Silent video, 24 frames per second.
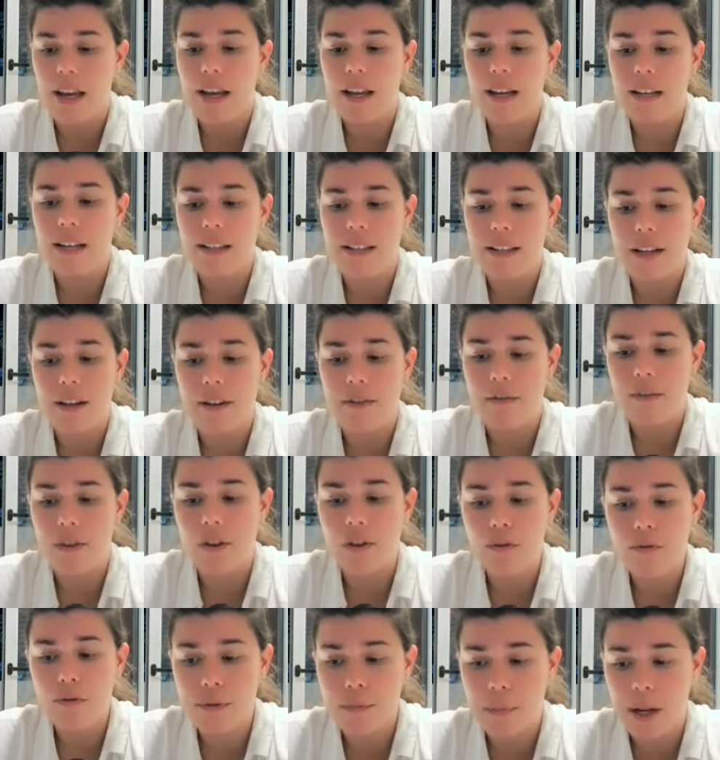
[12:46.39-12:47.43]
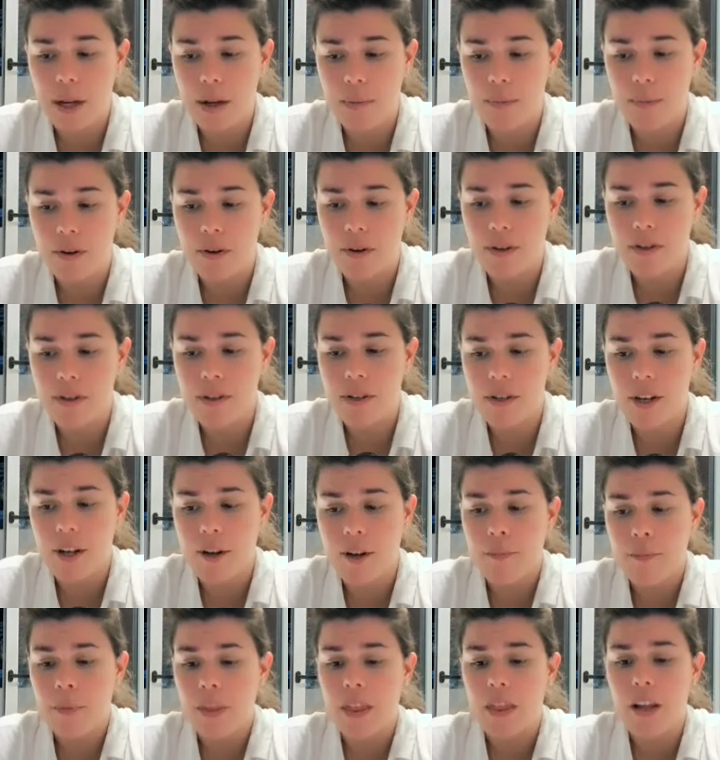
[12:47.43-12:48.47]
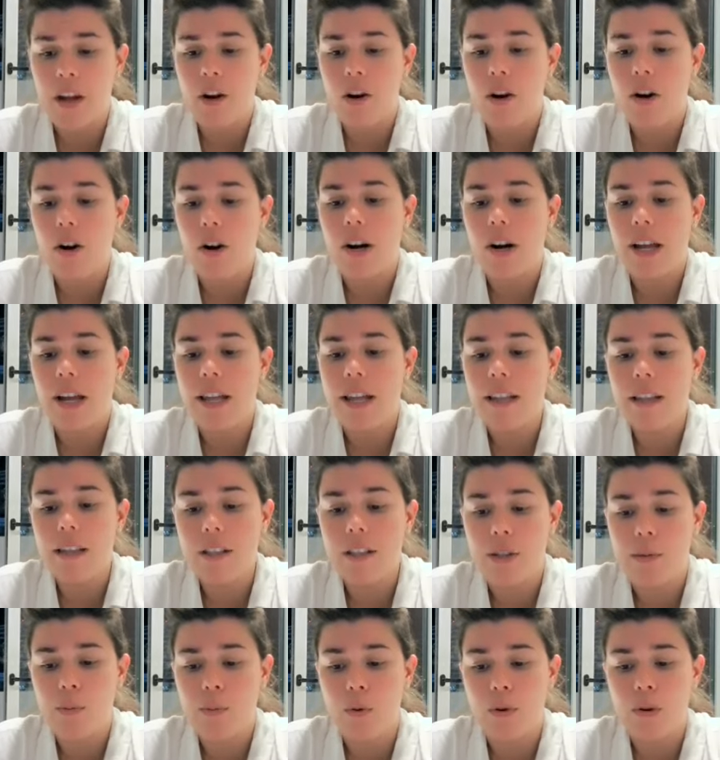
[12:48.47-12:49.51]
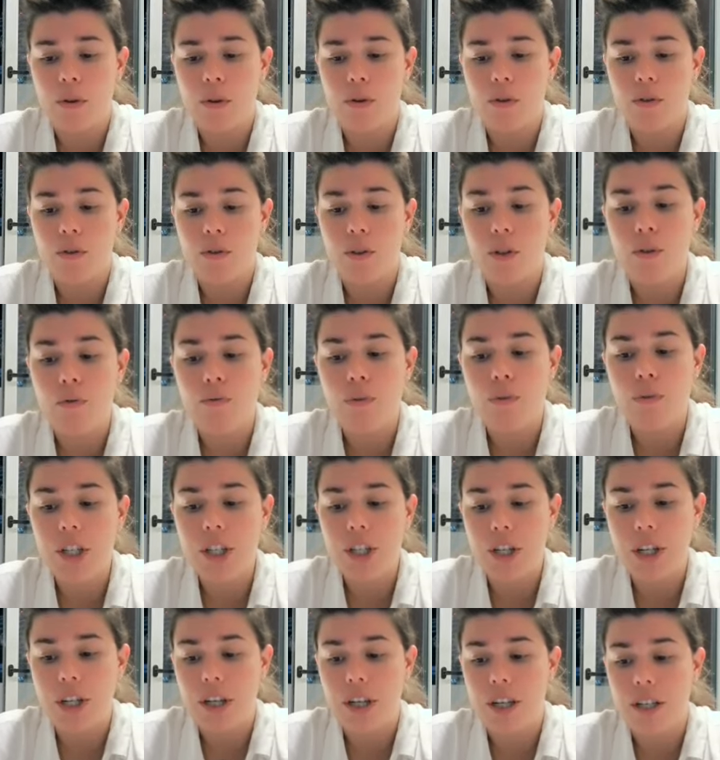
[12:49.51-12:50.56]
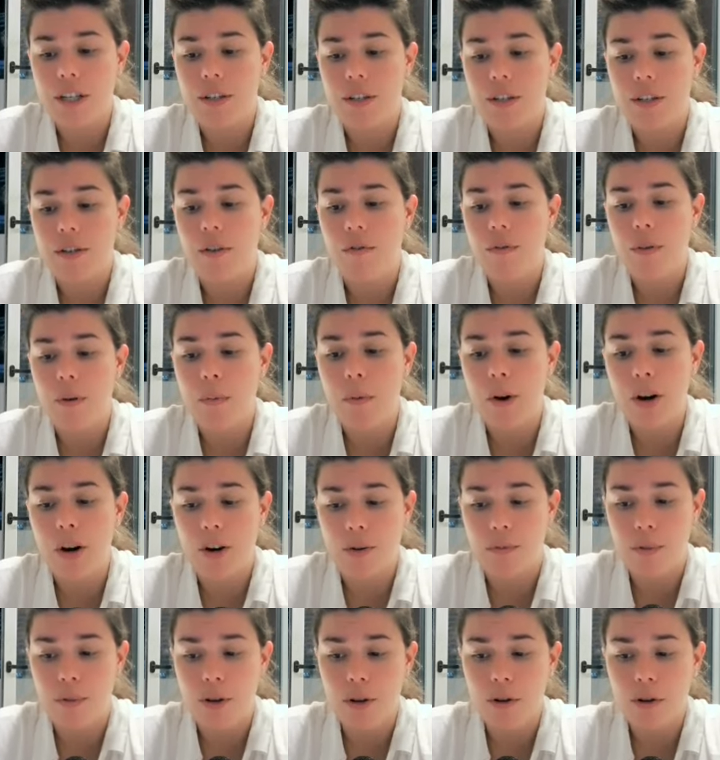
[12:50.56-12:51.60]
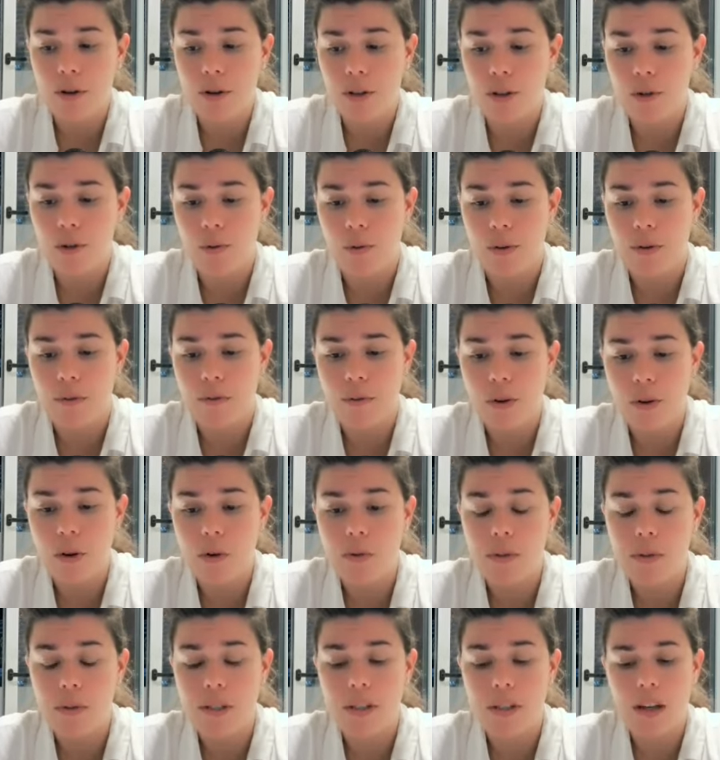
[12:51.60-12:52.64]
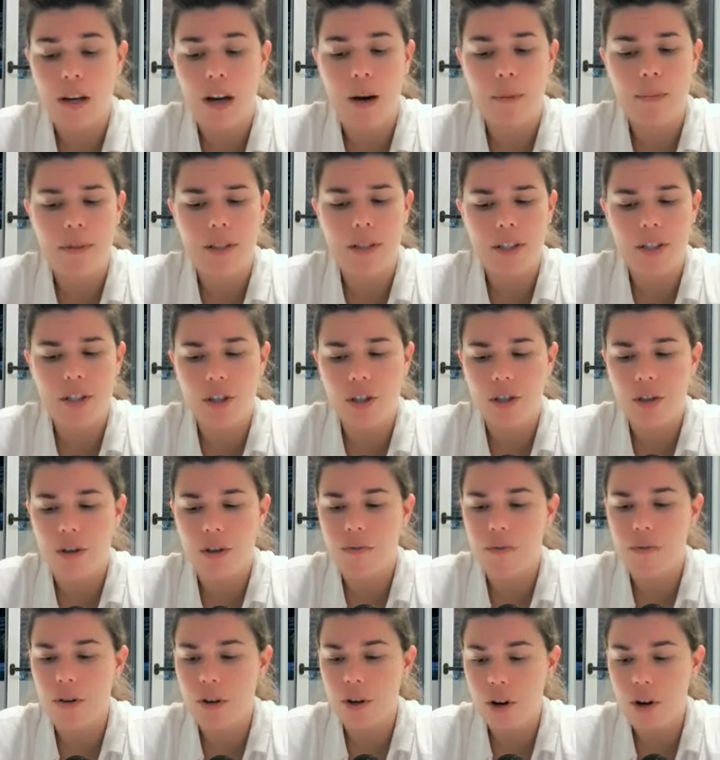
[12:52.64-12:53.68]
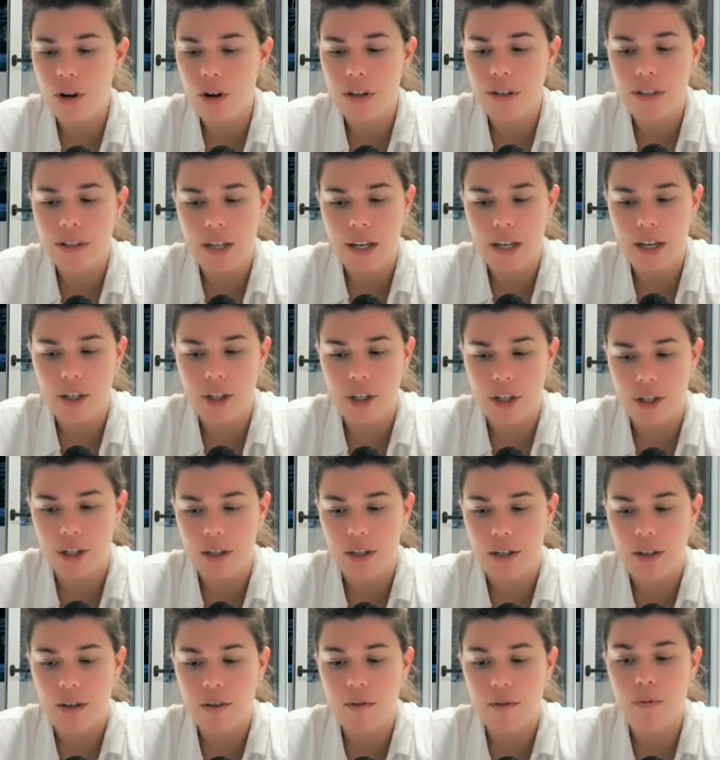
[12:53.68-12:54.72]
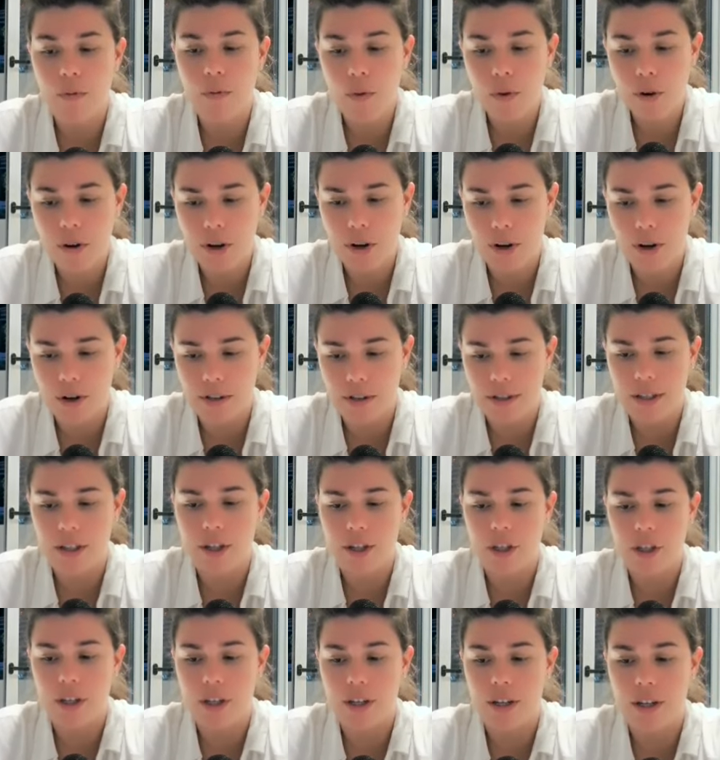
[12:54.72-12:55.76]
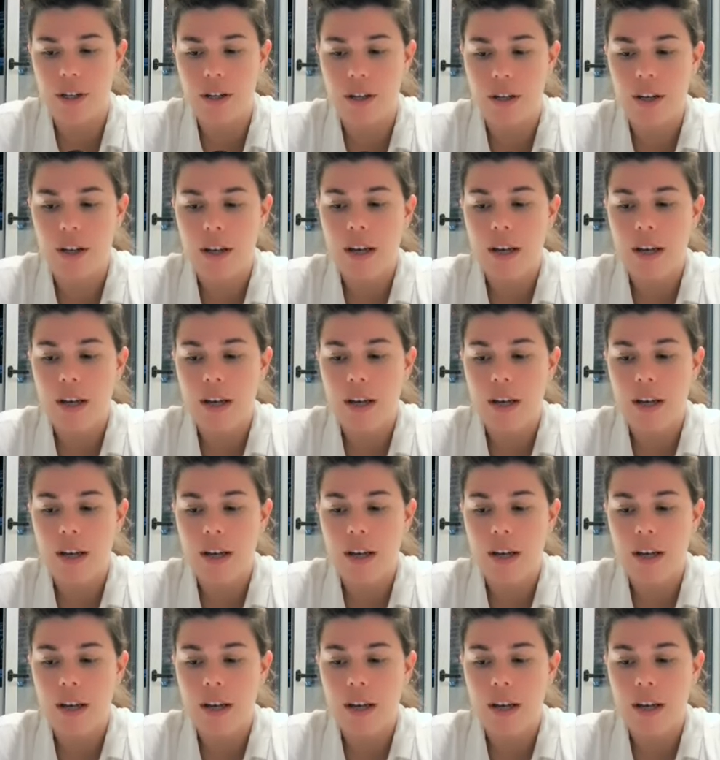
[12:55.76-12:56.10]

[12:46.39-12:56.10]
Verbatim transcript: And instead of newspapers, there are endless portals reaching us from our computers to our phones. The competition of your attention for your attention